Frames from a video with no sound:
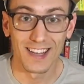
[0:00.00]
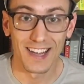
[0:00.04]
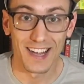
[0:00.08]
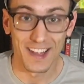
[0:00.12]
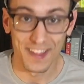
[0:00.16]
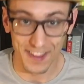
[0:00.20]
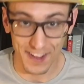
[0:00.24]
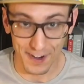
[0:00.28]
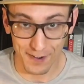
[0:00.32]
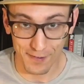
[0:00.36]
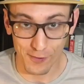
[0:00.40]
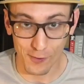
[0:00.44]

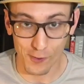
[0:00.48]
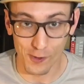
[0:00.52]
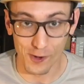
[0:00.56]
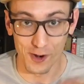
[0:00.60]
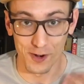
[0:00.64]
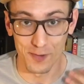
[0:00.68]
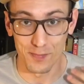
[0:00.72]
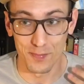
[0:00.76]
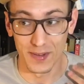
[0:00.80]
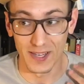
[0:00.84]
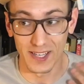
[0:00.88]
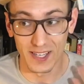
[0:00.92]
And
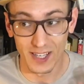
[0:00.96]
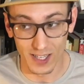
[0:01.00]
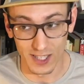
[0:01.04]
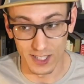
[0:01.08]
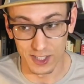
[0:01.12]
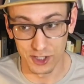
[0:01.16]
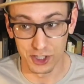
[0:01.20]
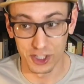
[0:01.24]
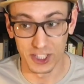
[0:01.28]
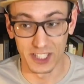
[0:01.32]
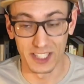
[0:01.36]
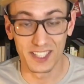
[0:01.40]
therefore,
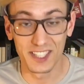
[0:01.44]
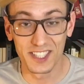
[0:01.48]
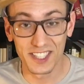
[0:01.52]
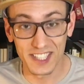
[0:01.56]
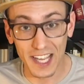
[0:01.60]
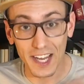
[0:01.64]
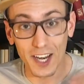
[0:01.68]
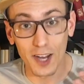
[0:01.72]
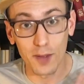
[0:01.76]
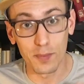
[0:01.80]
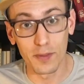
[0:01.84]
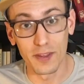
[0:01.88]
because she has
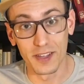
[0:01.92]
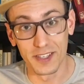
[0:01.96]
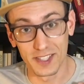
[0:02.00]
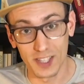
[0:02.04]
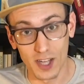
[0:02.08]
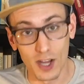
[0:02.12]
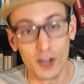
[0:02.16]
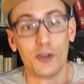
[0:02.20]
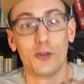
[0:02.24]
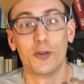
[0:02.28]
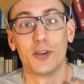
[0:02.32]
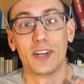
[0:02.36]
set up this
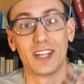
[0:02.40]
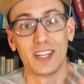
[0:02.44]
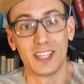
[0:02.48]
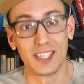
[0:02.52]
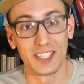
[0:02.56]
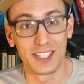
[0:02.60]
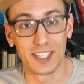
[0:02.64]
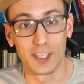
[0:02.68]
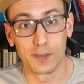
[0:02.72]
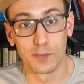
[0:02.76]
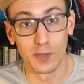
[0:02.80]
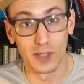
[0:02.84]

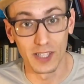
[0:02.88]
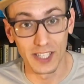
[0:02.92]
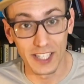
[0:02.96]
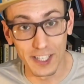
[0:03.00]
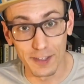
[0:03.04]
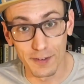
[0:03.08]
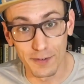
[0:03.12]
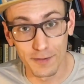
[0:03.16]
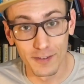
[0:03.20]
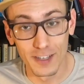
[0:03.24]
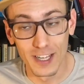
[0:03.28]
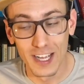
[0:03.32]
unrealistic
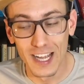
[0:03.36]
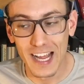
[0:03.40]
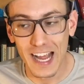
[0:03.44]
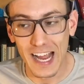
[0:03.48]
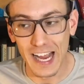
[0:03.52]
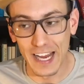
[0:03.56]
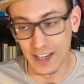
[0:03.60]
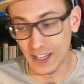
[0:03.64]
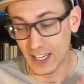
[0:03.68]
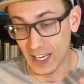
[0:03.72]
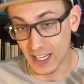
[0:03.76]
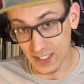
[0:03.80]
belief
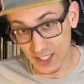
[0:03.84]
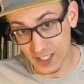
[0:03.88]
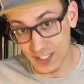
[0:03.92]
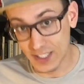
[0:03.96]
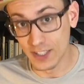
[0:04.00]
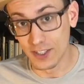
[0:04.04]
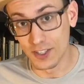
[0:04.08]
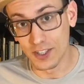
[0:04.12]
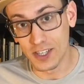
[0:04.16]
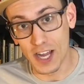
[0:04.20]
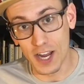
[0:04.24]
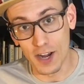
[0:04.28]
and yet
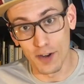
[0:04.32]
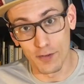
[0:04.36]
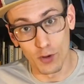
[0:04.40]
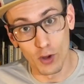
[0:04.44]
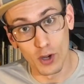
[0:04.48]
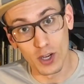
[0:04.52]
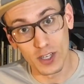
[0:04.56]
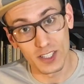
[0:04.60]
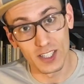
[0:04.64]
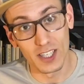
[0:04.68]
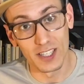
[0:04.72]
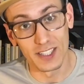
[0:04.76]
still kind of
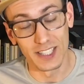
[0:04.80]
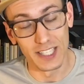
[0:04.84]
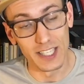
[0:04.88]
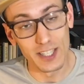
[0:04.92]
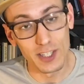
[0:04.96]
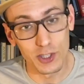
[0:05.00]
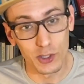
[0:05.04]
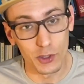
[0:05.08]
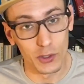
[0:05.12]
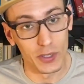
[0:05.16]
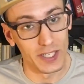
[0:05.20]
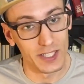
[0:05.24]
hooked us
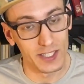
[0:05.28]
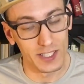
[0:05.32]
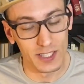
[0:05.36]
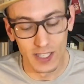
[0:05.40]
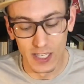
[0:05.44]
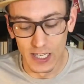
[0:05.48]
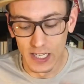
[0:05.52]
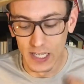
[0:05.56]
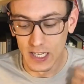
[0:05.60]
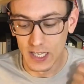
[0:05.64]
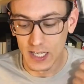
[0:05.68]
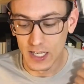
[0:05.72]
into it,
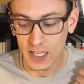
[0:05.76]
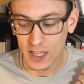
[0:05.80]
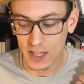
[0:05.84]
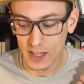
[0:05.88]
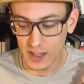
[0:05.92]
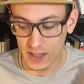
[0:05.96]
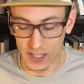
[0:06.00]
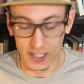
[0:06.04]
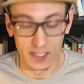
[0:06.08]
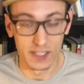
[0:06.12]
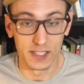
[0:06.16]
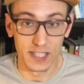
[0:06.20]

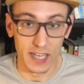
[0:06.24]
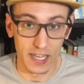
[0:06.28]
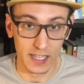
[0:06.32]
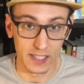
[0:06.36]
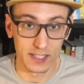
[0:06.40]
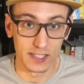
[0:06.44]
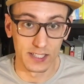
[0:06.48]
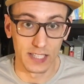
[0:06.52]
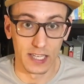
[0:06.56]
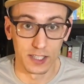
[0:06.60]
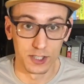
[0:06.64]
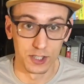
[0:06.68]
this
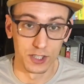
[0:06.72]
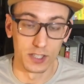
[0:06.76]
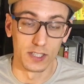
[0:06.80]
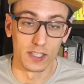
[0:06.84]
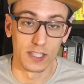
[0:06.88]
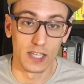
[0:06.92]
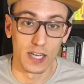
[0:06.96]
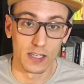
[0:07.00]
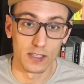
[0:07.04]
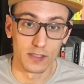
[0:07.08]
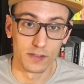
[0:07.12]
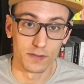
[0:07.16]
next
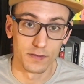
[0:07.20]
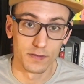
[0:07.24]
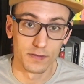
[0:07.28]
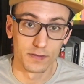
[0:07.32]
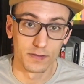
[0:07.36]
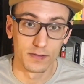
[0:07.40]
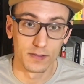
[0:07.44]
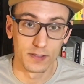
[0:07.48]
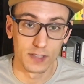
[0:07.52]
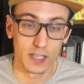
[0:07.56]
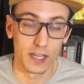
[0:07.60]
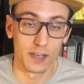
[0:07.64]
section kind of
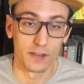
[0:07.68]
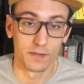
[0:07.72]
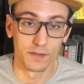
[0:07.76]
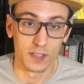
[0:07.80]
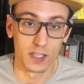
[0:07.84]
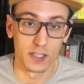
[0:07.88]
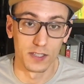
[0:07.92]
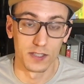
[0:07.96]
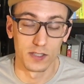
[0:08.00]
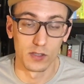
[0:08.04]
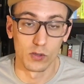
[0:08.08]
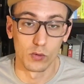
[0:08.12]
kind of
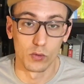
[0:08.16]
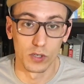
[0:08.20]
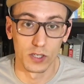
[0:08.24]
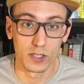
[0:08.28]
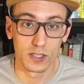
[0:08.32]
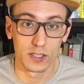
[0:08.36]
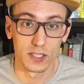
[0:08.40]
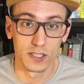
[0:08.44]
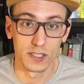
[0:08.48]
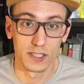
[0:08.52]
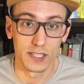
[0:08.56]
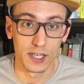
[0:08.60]
does the
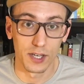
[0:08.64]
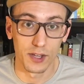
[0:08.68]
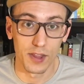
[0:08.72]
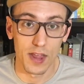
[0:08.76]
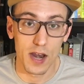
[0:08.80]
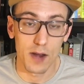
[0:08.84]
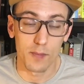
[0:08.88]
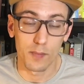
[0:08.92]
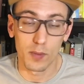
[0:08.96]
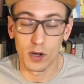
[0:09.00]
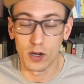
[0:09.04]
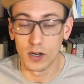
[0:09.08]
work to tear
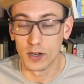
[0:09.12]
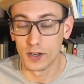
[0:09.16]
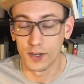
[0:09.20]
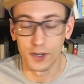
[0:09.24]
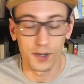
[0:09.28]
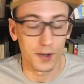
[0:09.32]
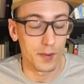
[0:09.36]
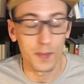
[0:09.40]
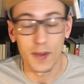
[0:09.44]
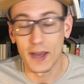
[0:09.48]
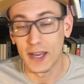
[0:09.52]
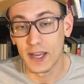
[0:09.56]
that apart
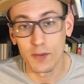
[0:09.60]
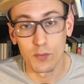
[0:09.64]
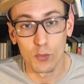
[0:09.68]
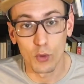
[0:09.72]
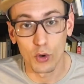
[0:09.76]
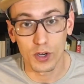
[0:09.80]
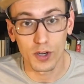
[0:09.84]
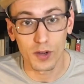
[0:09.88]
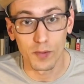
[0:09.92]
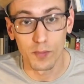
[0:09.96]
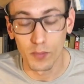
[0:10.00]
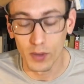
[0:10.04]
or to make it
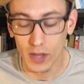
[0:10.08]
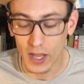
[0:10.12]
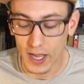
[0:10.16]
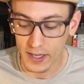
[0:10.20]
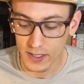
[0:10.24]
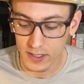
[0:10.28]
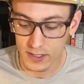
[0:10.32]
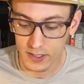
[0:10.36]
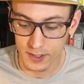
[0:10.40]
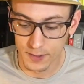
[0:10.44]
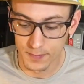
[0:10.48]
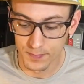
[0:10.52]
more
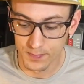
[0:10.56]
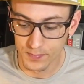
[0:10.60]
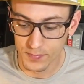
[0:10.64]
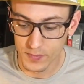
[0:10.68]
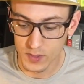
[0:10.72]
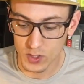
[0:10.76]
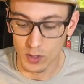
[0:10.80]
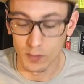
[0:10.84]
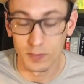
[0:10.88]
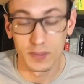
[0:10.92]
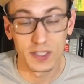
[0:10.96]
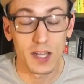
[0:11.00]
complex.
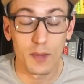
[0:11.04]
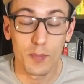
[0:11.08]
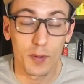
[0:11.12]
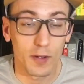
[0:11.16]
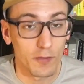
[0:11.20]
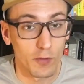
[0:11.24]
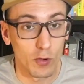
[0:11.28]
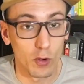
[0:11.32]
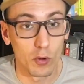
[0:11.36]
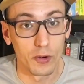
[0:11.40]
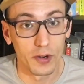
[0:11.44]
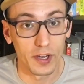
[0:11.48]
So I'm
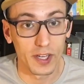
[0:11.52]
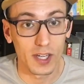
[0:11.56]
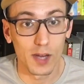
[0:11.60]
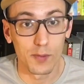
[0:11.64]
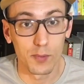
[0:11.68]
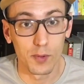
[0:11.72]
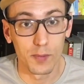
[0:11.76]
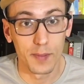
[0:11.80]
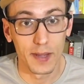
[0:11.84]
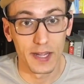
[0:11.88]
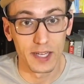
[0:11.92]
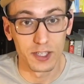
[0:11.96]
skipping forward a
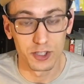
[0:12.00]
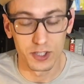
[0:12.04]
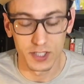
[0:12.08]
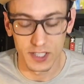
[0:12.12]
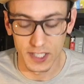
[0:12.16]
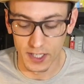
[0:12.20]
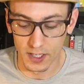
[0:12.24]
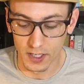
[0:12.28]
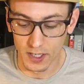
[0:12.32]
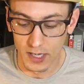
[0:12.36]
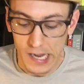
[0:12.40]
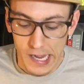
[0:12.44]
couple pages
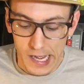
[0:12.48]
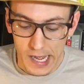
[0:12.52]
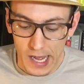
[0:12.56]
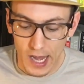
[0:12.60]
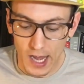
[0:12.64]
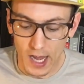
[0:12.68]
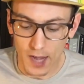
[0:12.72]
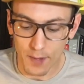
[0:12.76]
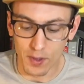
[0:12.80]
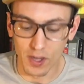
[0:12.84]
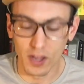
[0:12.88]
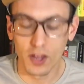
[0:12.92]
here.
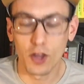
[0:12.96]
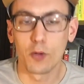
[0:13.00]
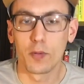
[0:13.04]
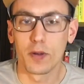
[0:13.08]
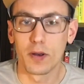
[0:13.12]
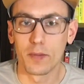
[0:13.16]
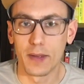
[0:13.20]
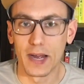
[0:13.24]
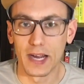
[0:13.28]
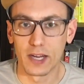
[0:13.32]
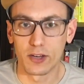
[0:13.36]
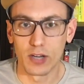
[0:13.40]
Um, a little
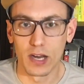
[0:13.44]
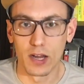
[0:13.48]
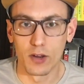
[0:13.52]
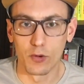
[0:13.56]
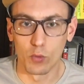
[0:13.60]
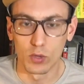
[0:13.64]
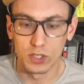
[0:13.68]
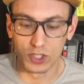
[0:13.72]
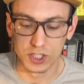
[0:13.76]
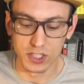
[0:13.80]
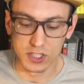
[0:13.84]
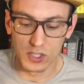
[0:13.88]
bit of
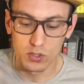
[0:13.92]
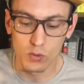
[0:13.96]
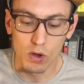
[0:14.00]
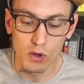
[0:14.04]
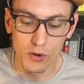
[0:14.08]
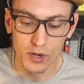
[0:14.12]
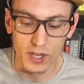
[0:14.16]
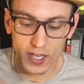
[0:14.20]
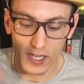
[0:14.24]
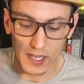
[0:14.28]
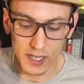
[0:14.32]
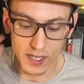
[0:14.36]
background. What she's
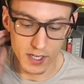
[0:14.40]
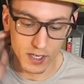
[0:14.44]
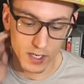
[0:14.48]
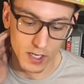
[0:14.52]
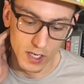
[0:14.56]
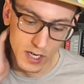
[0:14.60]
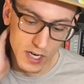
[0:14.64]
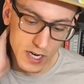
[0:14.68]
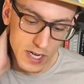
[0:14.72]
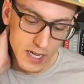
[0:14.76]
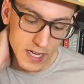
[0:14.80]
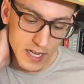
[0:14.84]
quoting
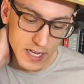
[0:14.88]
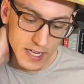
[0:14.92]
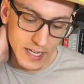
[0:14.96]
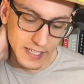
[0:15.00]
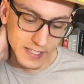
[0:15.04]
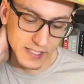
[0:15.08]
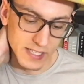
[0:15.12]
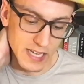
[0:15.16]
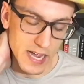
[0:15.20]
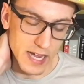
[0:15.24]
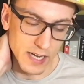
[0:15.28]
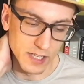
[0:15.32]
here
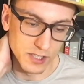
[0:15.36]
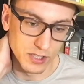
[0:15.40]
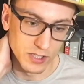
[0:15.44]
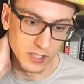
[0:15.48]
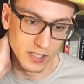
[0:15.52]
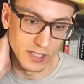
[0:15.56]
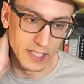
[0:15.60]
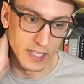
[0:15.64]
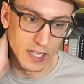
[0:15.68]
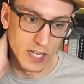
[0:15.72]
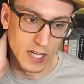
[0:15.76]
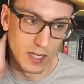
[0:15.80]
is
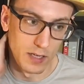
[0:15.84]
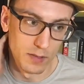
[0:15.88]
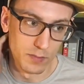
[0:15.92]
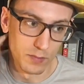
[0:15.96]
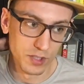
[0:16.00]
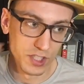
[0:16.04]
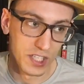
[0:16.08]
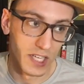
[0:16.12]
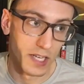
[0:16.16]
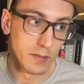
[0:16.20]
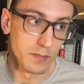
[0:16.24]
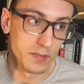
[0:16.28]
actually
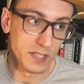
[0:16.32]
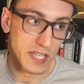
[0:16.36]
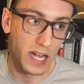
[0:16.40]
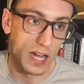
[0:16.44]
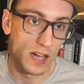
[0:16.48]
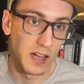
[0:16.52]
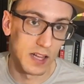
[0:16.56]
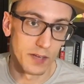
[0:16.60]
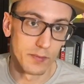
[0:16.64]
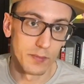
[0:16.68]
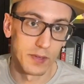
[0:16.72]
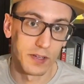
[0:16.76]
um, James
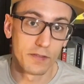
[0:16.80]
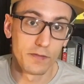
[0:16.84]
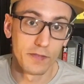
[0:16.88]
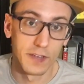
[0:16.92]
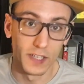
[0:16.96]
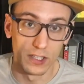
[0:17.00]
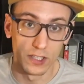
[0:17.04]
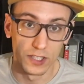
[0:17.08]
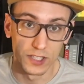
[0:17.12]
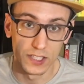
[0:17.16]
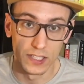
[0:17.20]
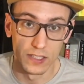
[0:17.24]
Alan
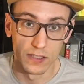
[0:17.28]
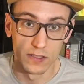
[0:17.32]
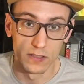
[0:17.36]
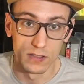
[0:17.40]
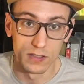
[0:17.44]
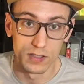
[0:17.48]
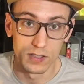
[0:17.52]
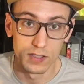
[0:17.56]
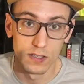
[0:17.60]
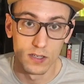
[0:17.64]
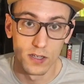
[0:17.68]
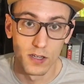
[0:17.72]

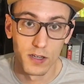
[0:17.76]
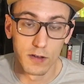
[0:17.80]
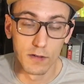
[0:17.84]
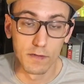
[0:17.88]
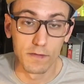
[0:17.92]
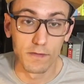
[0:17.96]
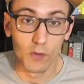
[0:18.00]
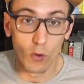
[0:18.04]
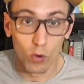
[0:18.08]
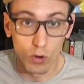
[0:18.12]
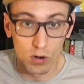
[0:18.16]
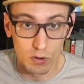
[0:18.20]
McPherson's
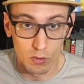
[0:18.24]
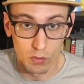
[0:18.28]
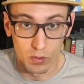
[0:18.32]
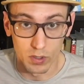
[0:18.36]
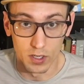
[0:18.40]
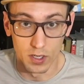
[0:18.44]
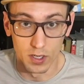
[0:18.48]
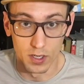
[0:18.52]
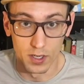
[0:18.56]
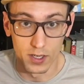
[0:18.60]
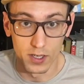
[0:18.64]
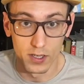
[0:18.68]

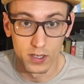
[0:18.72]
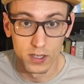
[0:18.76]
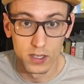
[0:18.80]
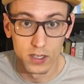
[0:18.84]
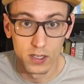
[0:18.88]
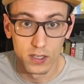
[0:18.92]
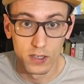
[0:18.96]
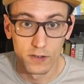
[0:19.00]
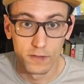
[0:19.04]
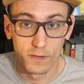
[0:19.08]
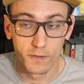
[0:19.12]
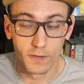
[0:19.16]
foreword
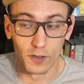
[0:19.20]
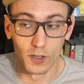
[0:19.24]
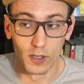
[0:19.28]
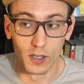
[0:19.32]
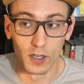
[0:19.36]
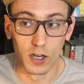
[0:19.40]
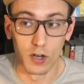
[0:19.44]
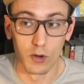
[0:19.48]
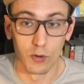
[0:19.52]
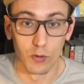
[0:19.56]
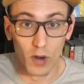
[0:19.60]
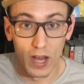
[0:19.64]

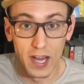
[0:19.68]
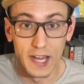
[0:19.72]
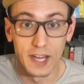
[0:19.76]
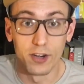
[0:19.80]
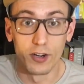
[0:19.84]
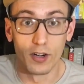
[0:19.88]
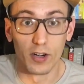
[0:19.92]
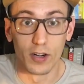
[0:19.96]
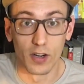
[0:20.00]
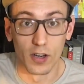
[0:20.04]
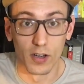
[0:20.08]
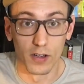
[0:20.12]
for a
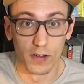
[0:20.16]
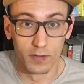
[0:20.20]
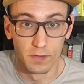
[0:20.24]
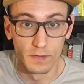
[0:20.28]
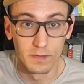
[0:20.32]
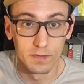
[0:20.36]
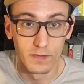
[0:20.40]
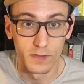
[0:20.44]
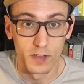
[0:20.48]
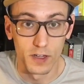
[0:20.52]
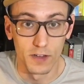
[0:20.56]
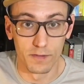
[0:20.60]
writer
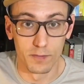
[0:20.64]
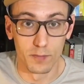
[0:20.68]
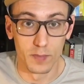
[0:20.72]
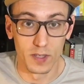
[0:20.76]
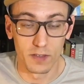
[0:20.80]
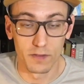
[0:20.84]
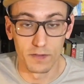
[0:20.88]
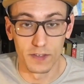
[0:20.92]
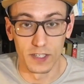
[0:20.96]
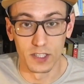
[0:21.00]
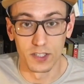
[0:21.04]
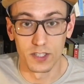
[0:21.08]
of, of
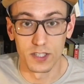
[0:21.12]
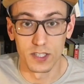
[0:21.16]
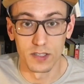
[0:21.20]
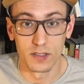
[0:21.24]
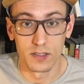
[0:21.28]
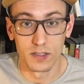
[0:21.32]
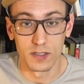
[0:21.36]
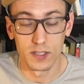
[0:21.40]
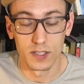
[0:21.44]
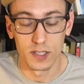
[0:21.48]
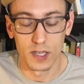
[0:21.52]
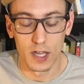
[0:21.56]

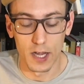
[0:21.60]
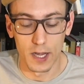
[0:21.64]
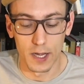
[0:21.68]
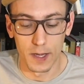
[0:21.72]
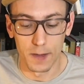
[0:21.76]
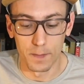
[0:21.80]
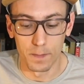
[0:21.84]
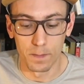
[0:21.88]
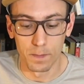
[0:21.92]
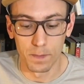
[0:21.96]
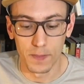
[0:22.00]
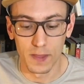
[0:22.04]
McPherson's
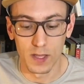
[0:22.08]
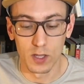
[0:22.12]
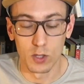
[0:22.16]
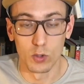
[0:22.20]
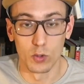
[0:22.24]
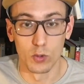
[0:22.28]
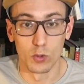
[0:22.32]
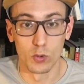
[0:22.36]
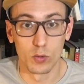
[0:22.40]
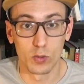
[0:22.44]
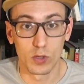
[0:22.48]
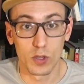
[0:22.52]
um,
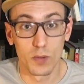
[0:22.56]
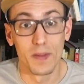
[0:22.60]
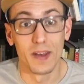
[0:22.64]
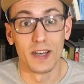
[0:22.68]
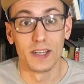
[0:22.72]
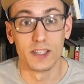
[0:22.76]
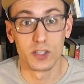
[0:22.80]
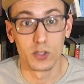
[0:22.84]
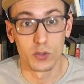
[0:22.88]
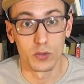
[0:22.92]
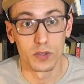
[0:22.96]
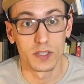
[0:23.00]
who
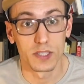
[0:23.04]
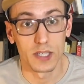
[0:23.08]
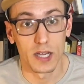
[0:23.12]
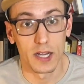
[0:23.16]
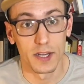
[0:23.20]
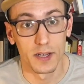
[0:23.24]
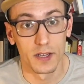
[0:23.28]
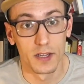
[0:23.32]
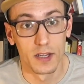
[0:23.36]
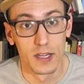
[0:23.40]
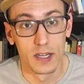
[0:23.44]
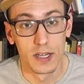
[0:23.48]
committed
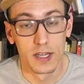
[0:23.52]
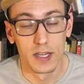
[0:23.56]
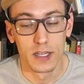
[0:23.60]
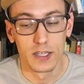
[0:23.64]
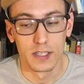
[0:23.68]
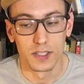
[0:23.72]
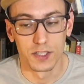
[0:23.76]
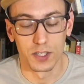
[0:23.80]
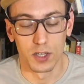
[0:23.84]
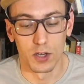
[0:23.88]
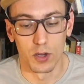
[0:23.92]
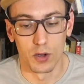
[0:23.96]
suicide.
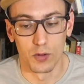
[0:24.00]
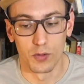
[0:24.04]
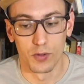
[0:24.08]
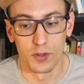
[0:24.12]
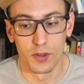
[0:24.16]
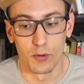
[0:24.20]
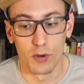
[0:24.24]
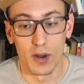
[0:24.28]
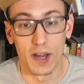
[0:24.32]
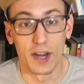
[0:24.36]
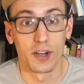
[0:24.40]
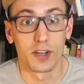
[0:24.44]
So
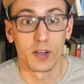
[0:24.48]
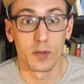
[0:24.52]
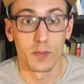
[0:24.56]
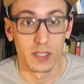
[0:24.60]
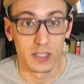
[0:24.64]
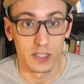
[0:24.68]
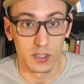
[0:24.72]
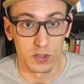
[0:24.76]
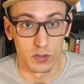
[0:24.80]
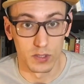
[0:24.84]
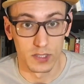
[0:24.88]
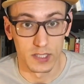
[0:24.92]
the writer
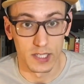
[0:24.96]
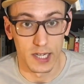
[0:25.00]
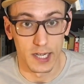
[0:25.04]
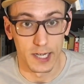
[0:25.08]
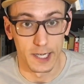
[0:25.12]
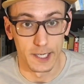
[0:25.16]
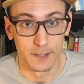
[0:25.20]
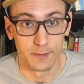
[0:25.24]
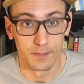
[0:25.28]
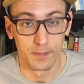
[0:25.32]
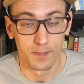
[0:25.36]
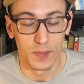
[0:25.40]
commits
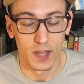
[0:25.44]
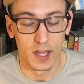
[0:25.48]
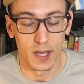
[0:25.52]
suicide.